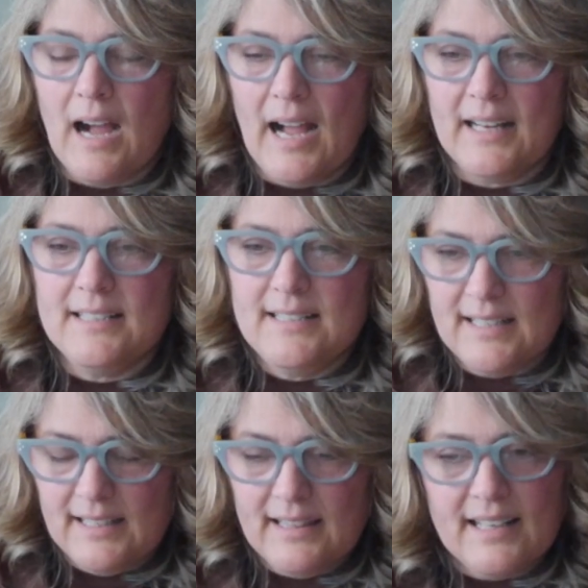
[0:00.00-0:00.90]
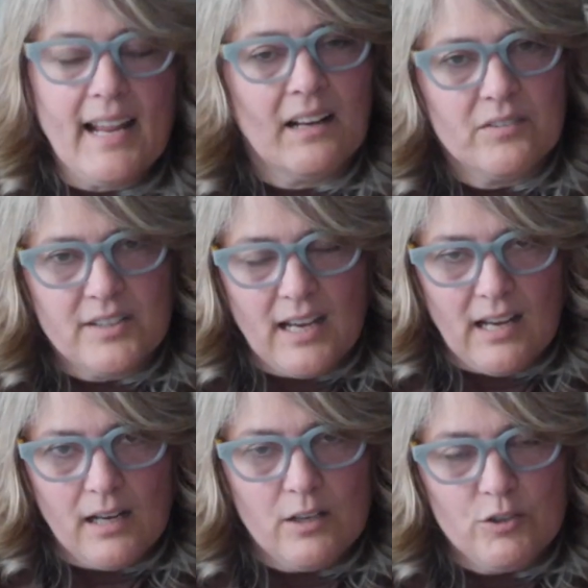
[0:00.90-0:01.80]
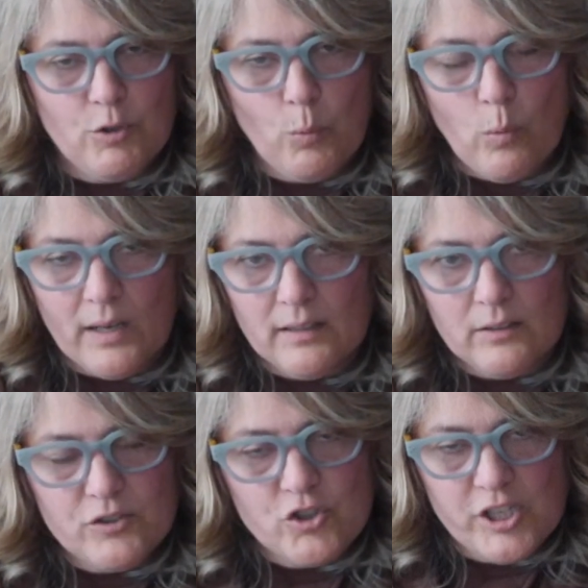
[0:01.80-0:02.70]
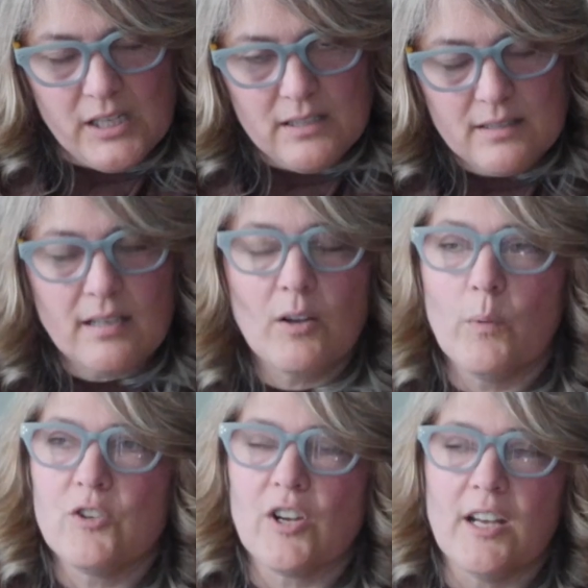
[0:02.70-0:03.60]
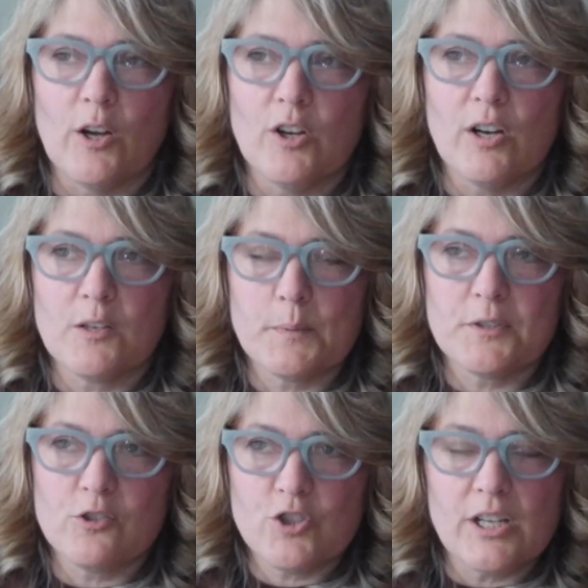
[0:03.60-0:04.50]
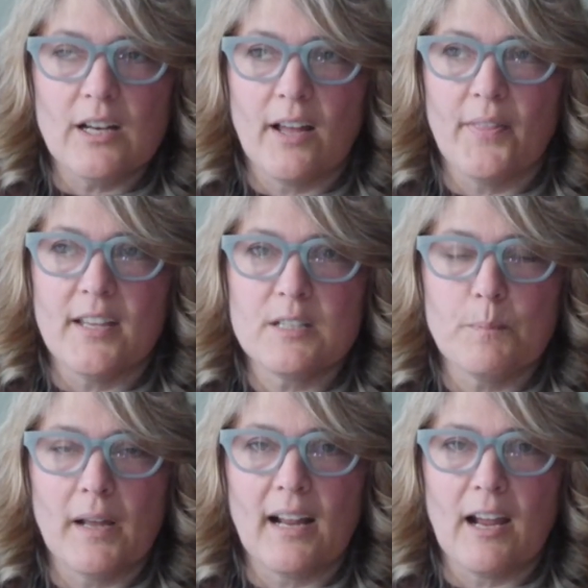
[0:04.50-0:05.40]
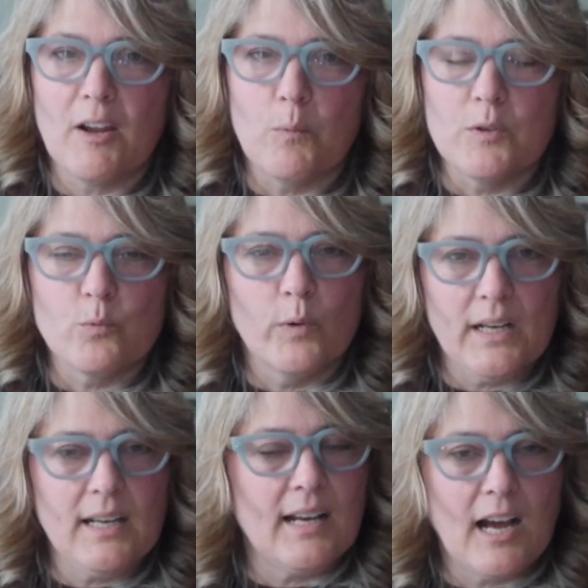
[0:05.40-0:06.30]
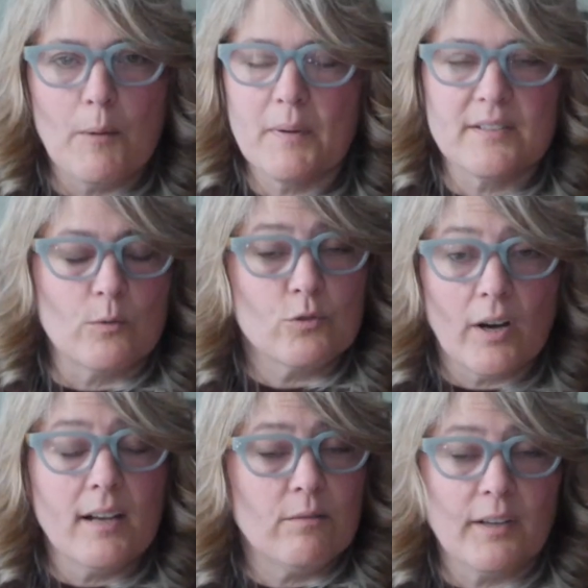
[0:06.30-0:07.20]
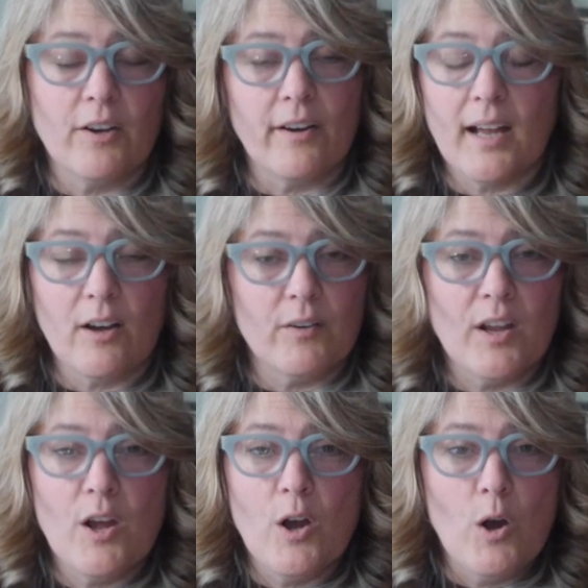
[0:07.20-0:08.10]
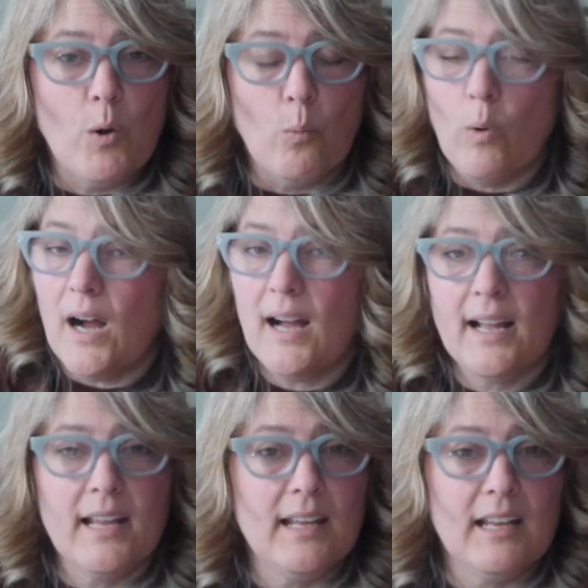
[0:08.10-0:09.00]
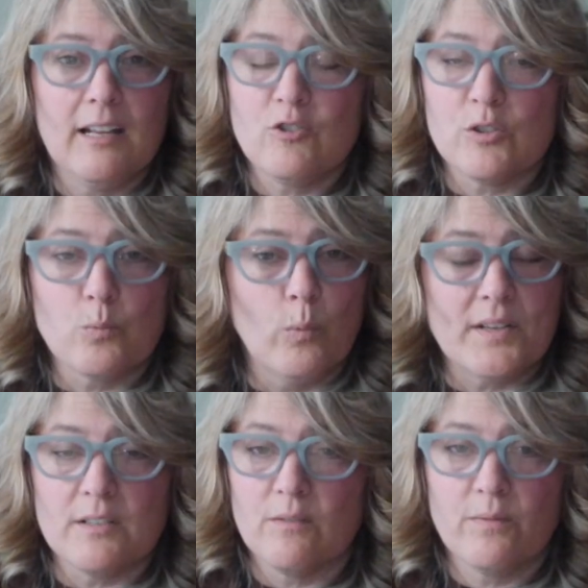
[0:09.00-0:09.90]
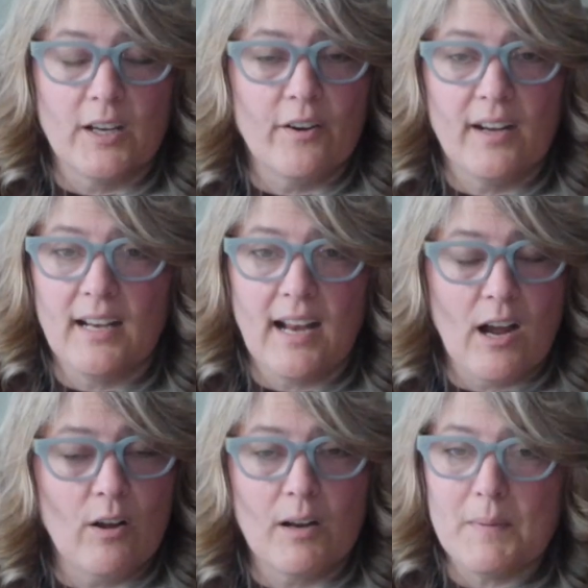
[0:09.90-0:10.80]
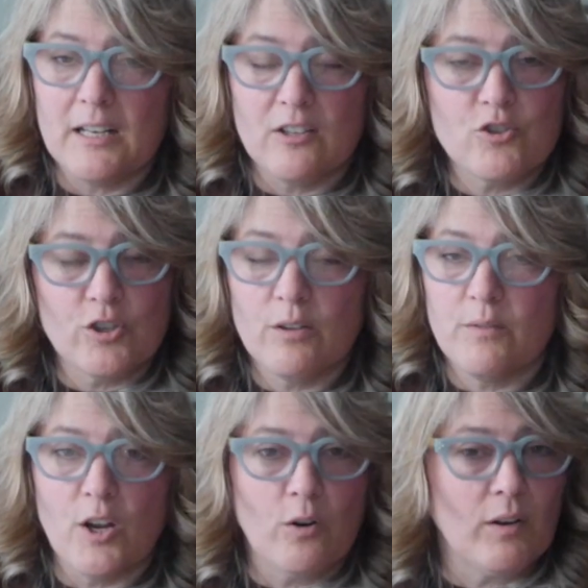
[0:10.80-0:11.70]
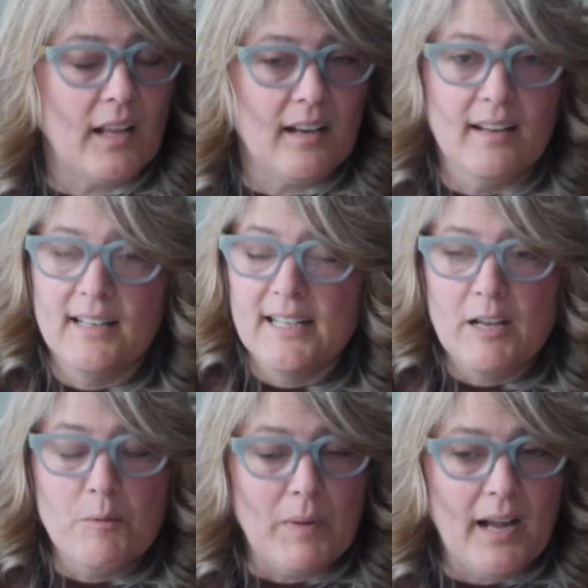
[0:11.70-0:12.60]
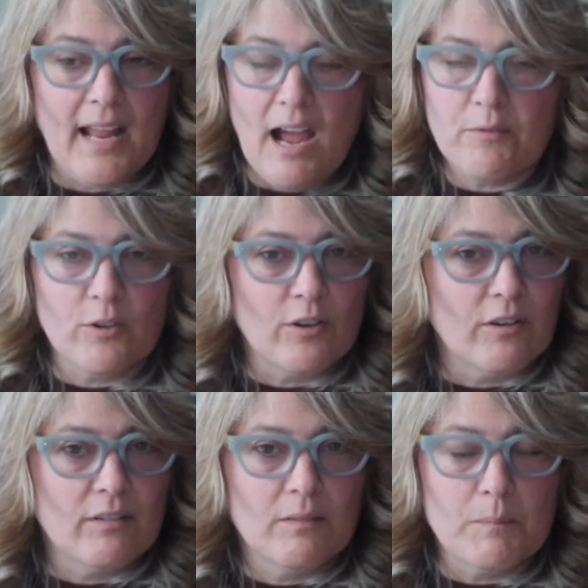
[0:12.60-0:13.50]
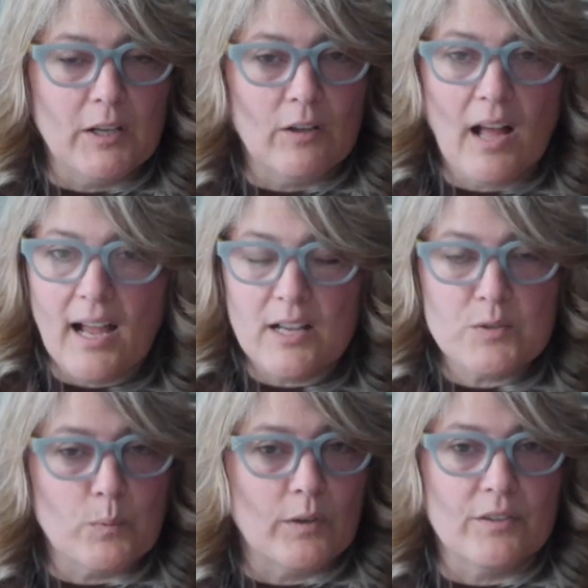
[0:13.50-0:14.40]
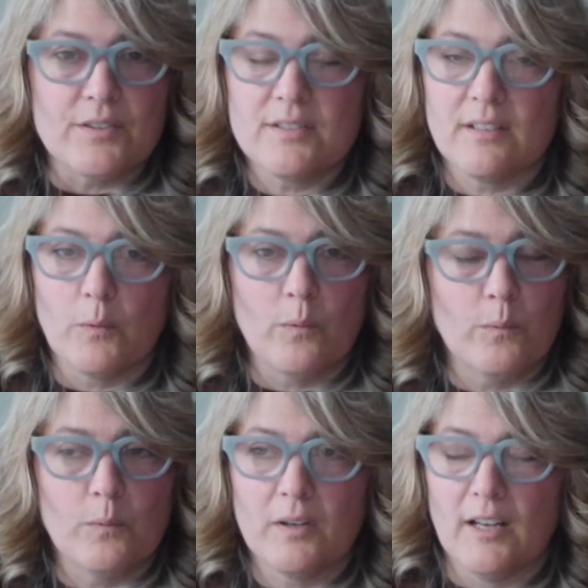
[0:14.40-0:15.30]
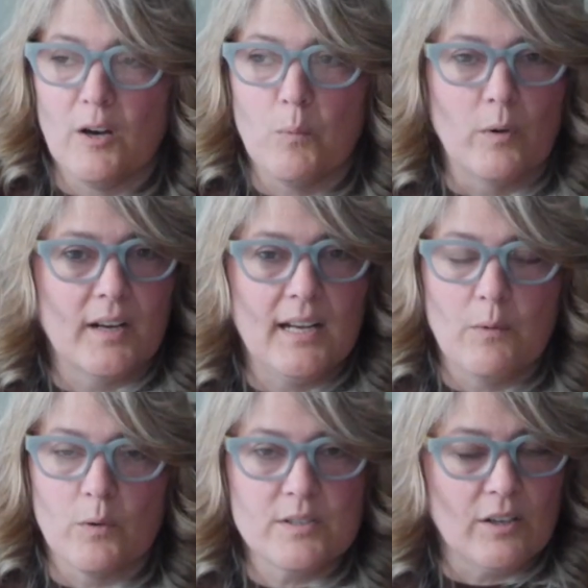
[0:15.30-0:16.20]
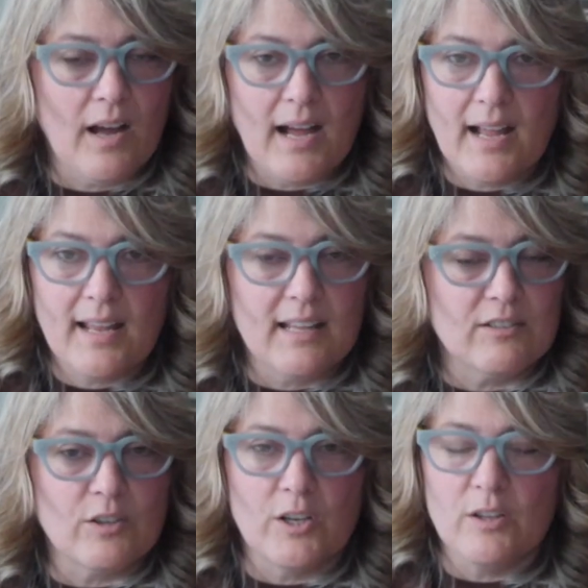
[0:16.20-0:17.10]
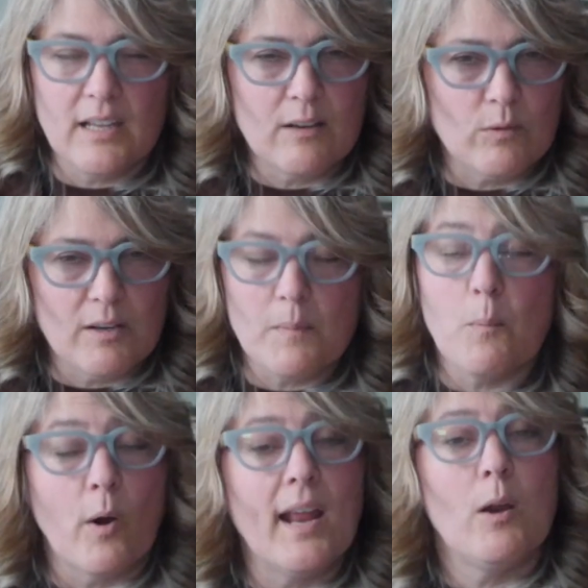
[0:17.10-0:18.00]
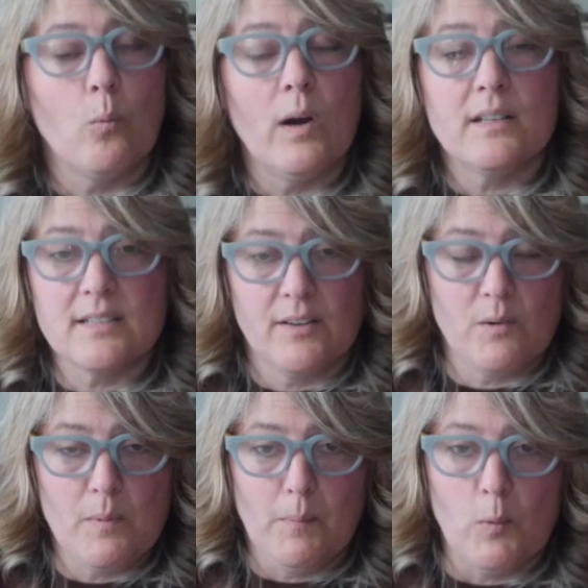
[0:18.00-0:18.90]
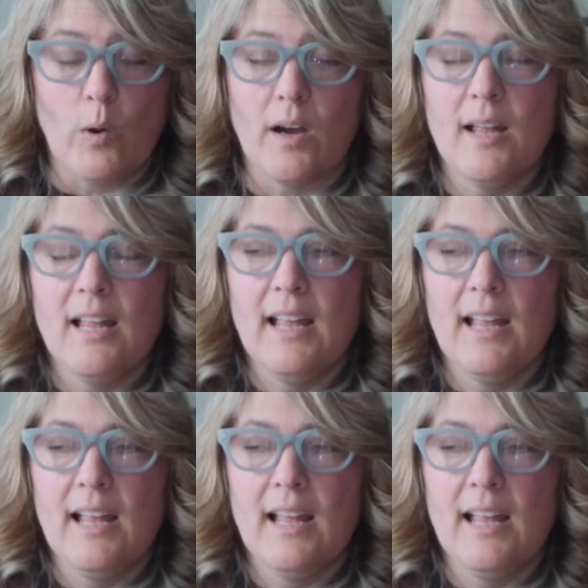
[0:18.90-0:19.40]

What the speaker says: I did the next day do one little cheat, which I know you're not supposed to cheat on this, but I was reading up because I was trying to figure out why it just wasn't figuring it out. I mean, it should have known that my after meal highs were still high, and so you'd think it would give me more, and it was giving me more.